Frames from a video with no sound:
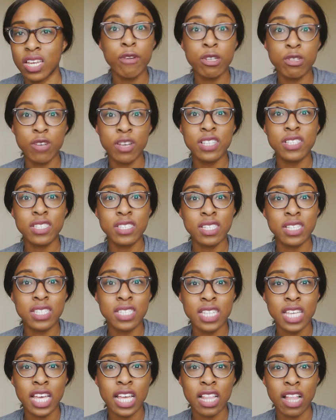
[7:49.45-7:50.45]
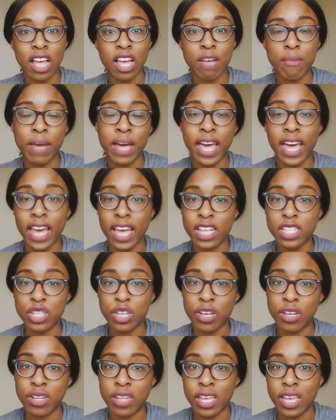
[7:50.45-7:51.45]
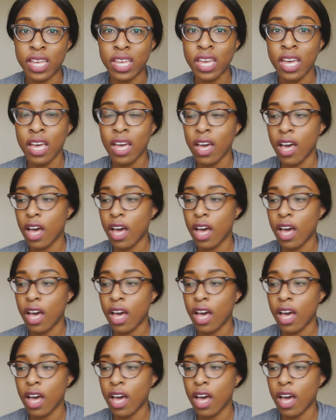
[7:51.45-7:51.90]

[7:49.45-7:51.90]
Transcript: If you're interested to see like my hair journey